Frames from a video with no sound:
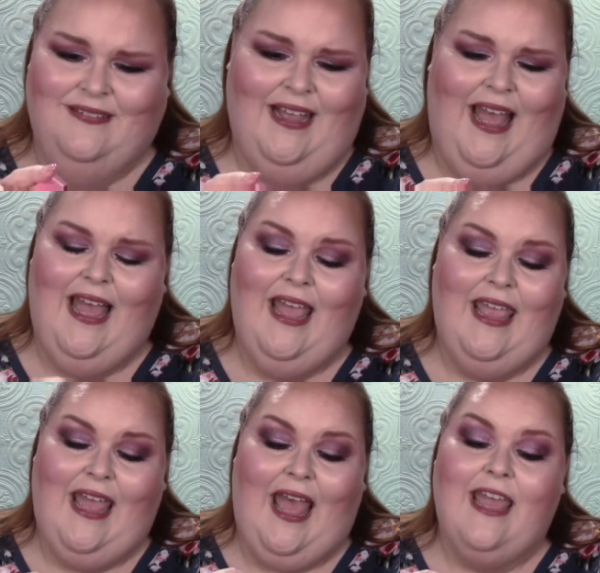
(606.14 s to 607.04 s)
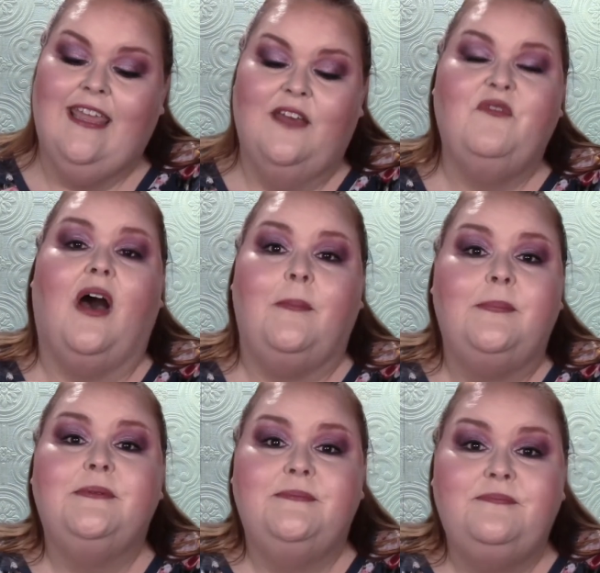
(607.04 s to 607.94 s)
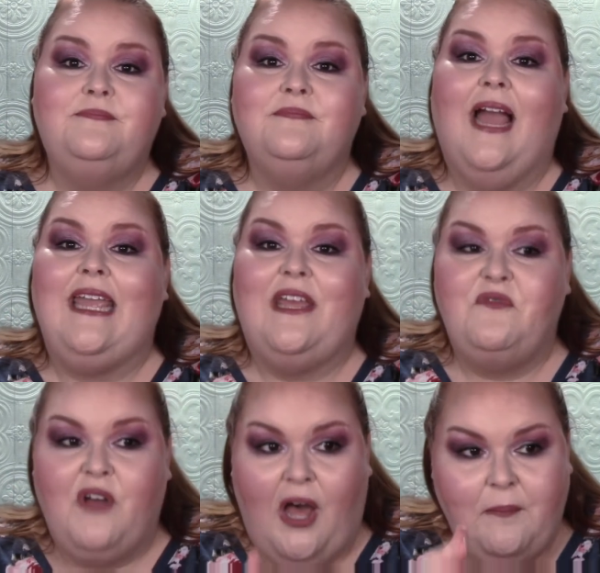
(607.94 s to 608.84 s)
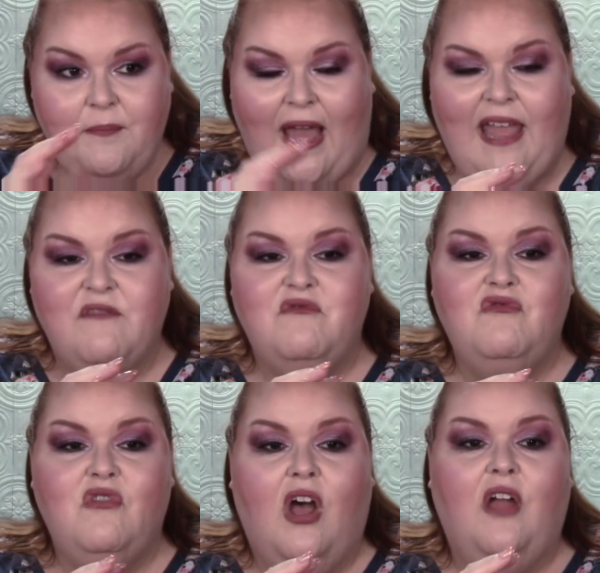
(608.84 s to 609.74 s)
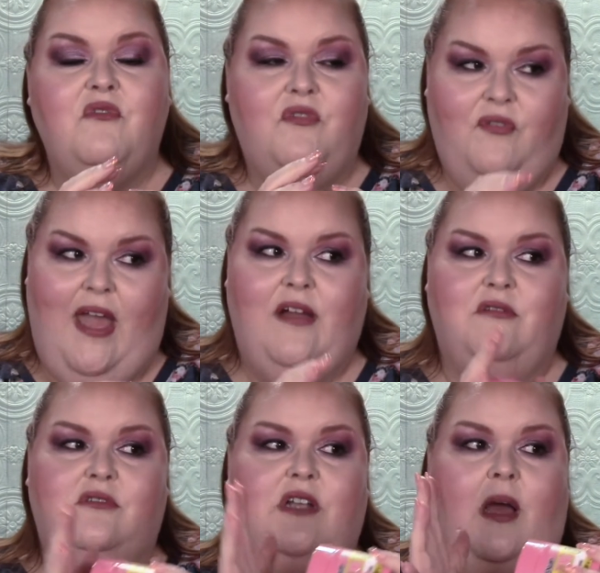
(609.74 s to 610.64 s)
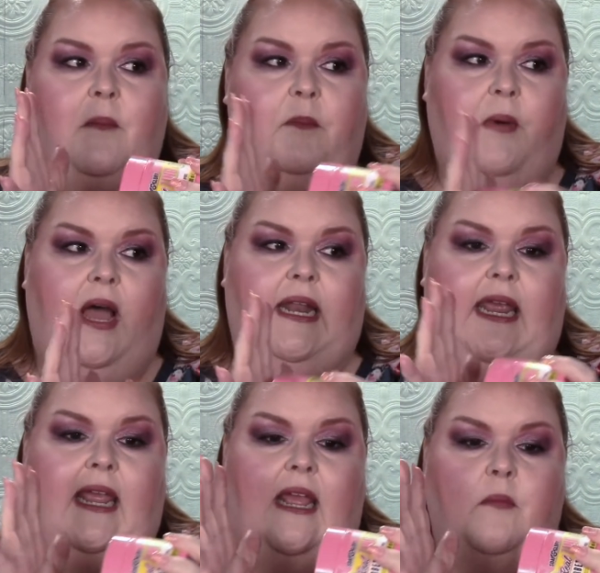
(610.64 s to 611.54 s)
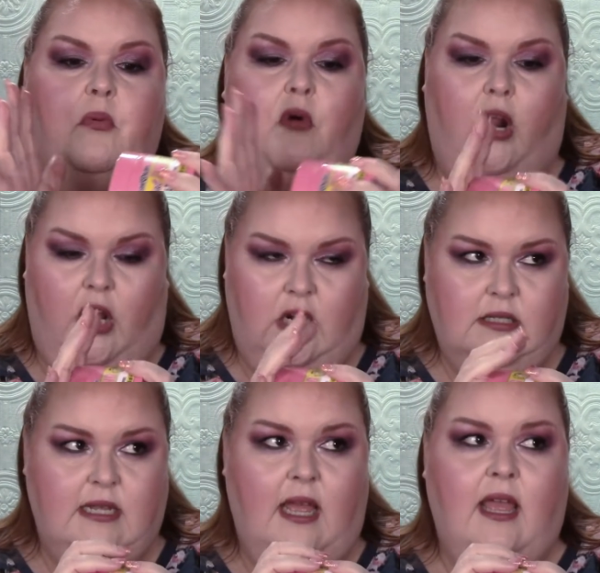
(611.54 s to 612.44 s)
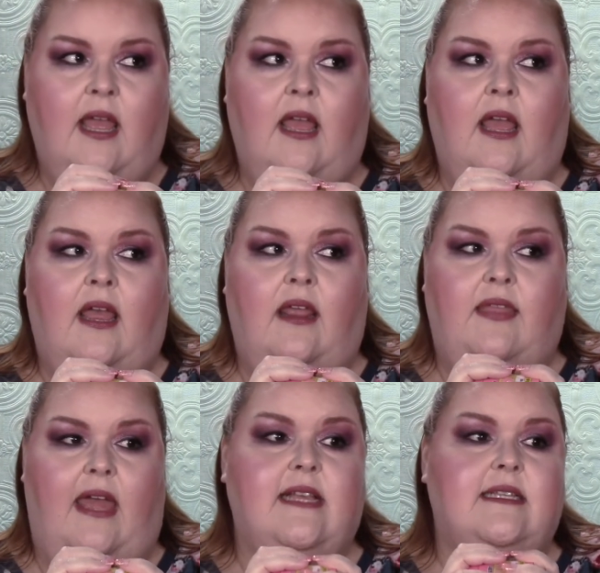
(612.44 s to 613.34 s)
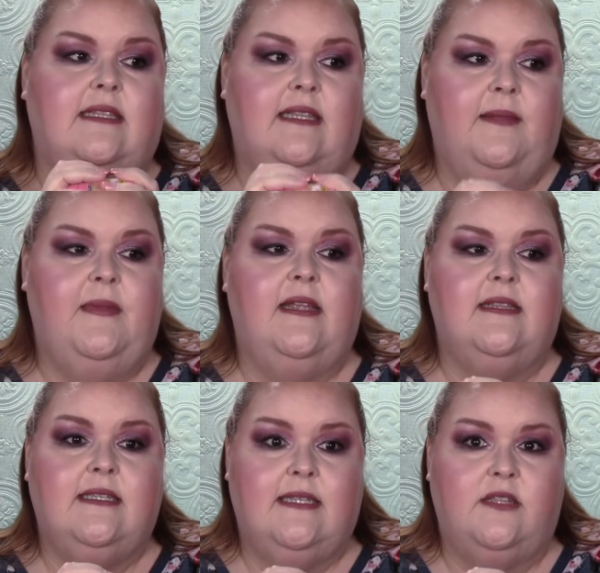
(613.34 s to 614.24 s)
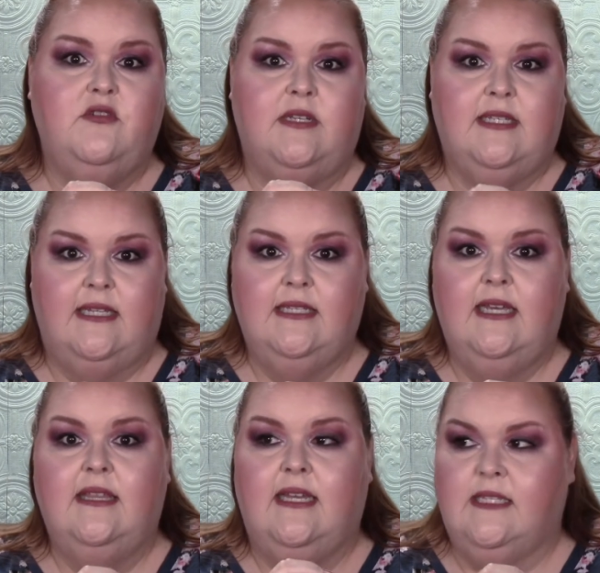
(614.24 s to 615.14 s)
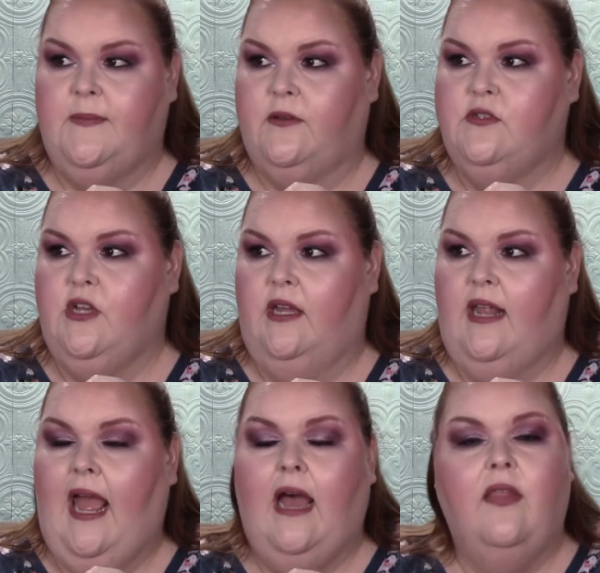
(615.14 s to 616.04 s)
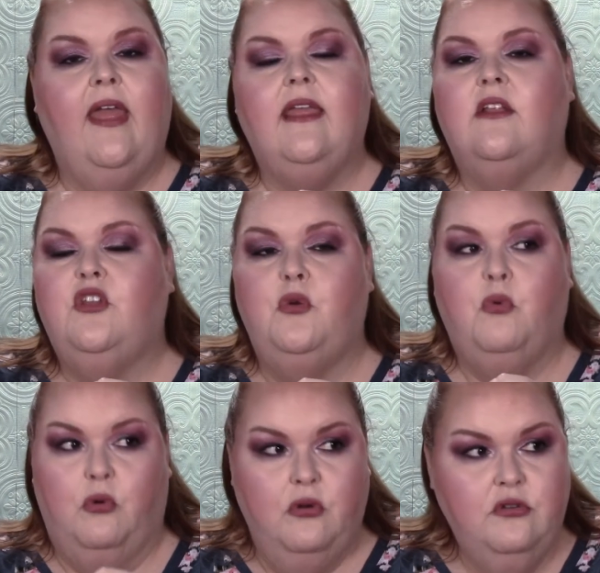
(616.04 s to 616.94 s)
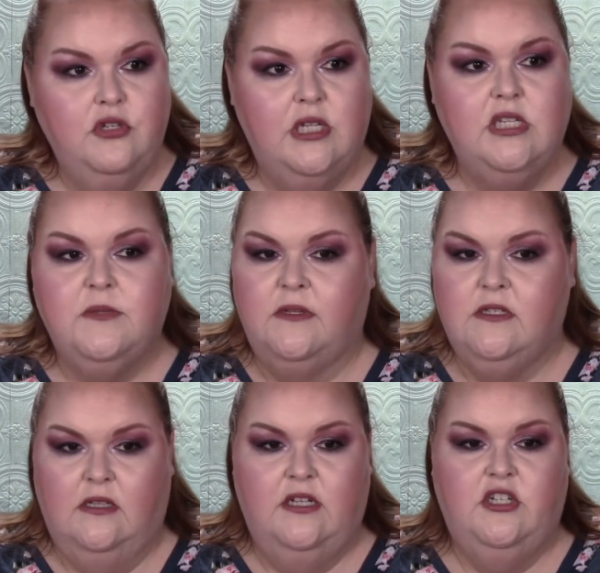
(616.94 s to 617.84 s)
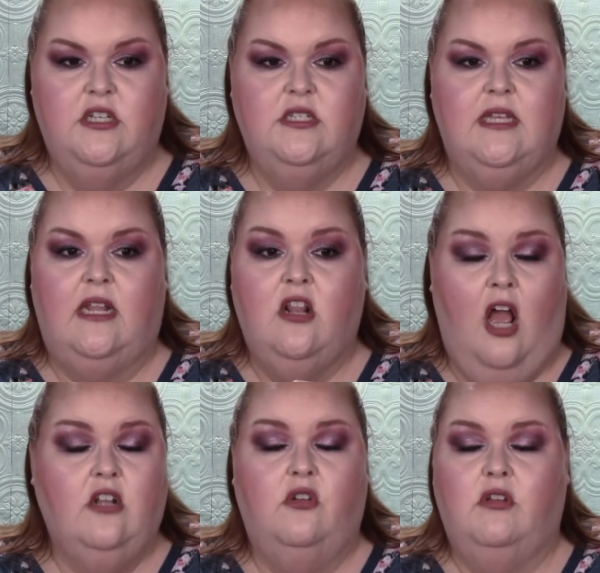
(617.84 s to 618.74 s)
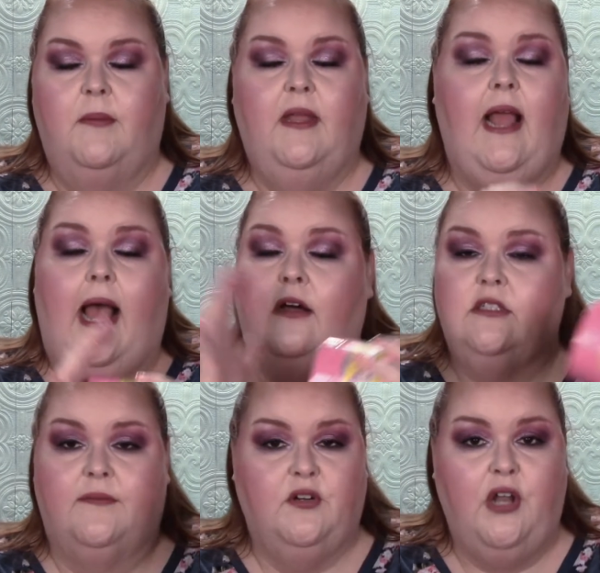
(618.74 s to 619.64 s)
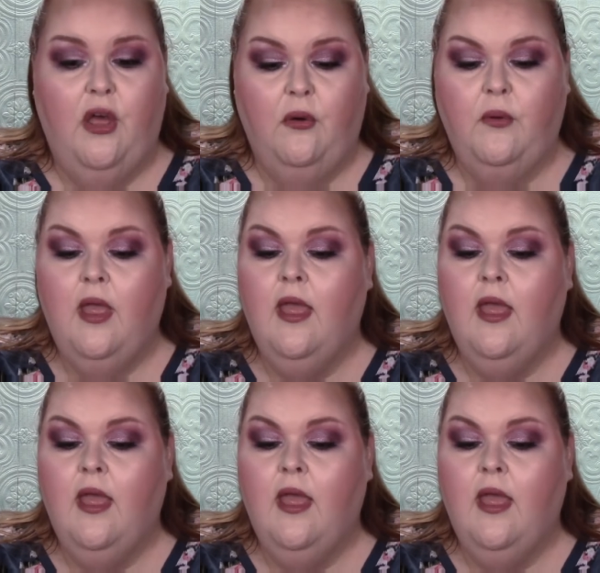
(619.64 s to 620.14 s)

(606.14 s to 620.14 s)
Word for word: I, I give up. I give up. I have not found a body product that is lemon citrus scented that smells good. How they can do orange and it smells delicious and not do lemon, I'll never know,